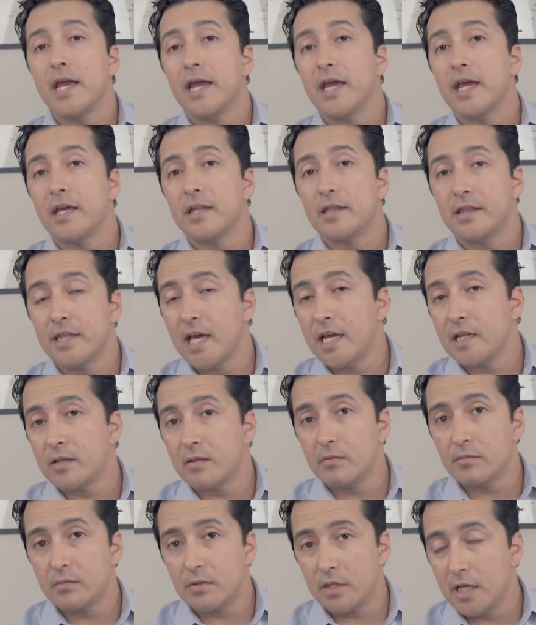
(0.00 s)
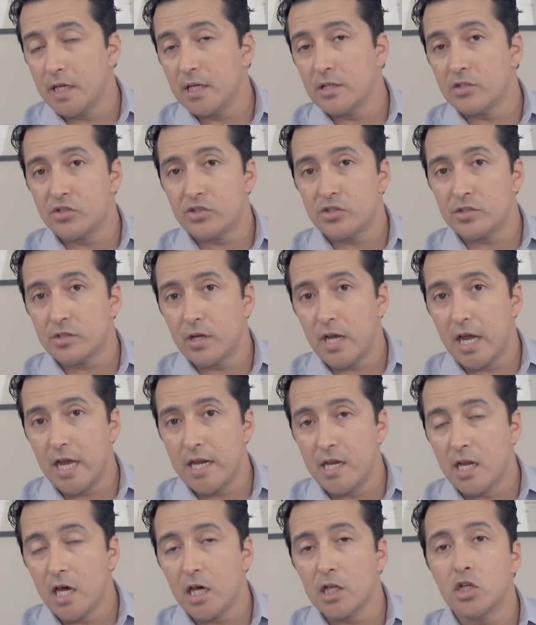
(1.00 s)
and that is
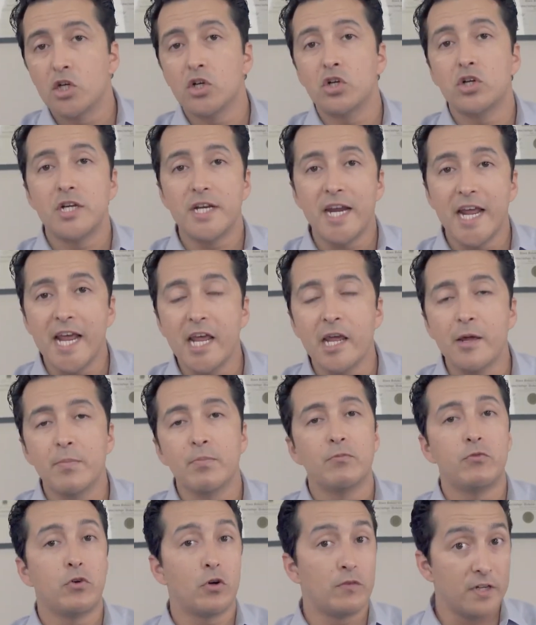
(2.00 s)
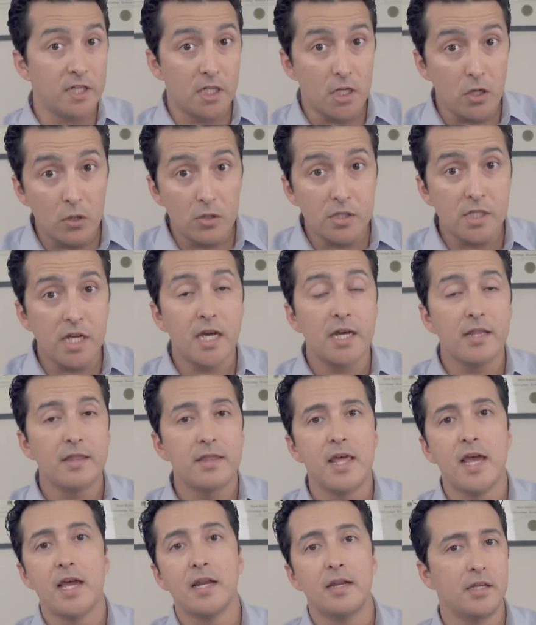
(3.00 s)
another name for
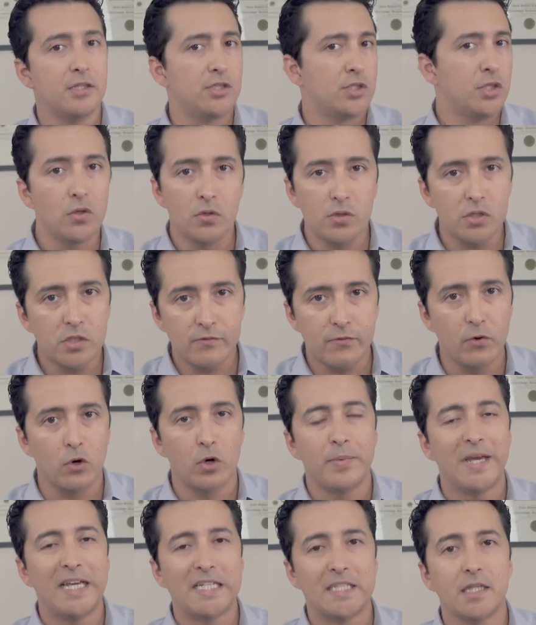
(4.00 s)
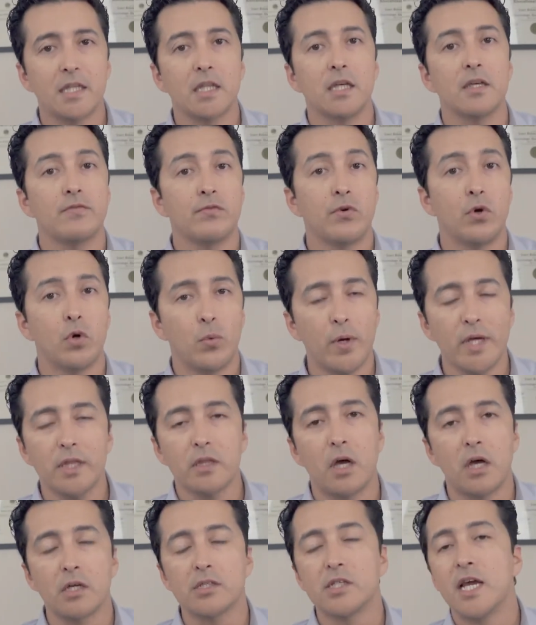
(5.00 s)
Victoza that is used for basically for weight
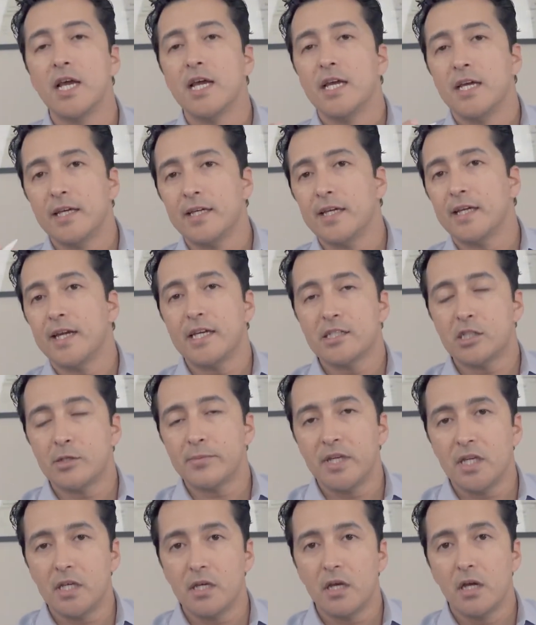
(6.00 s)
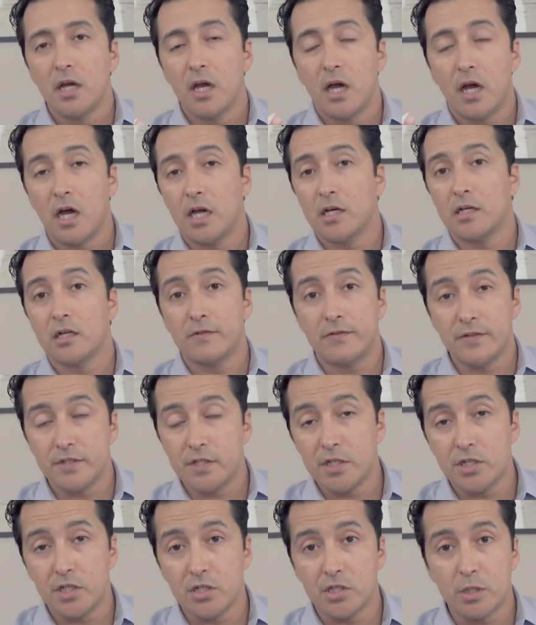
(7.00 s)
loss. Again, it has to be under
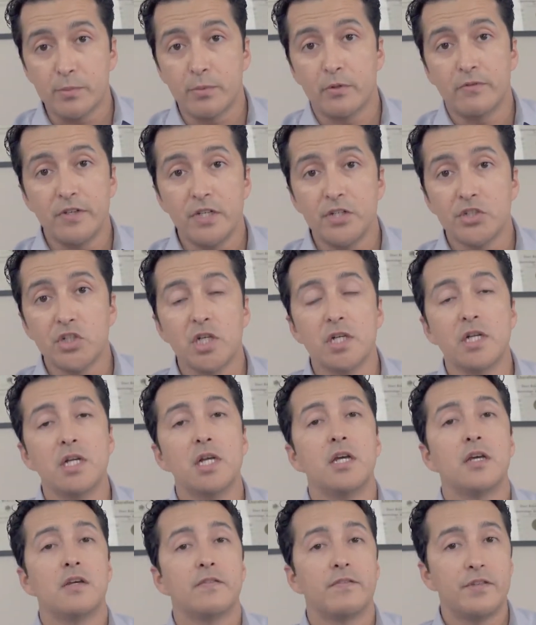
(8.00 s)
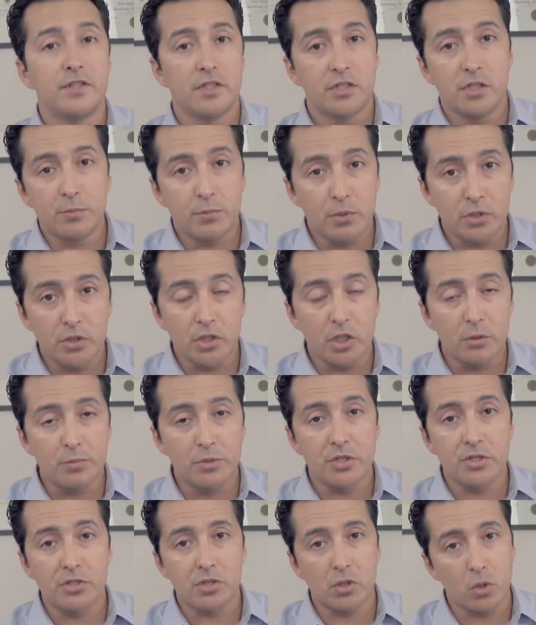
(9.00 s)
physician supervision. Physician
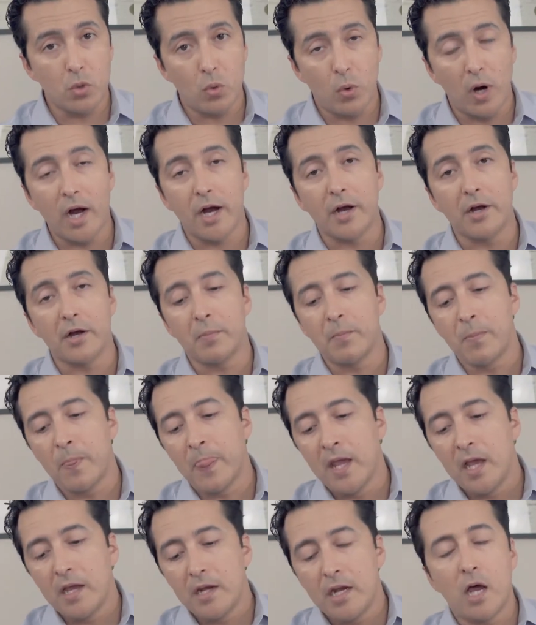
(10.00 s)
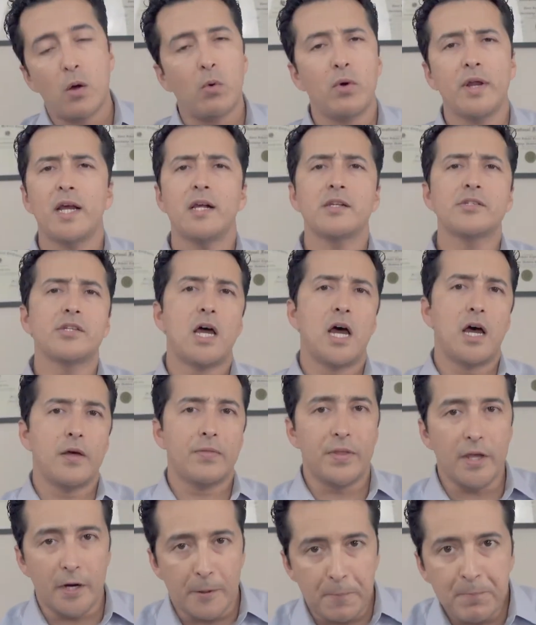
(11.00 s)
prescription is required. Now, what else
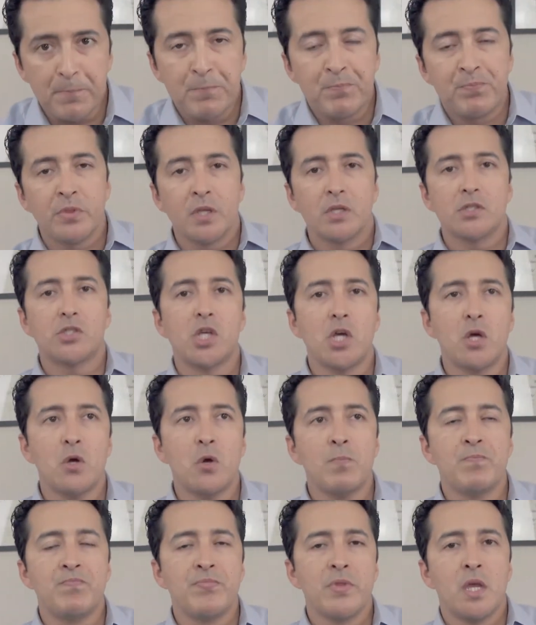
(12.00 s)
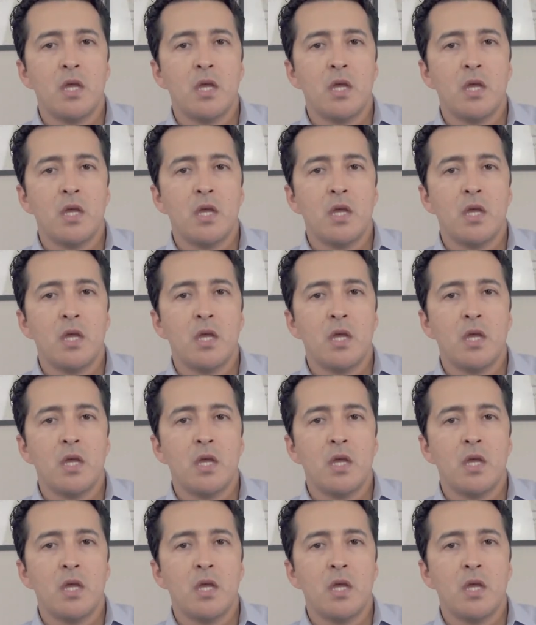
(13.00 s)
out there? So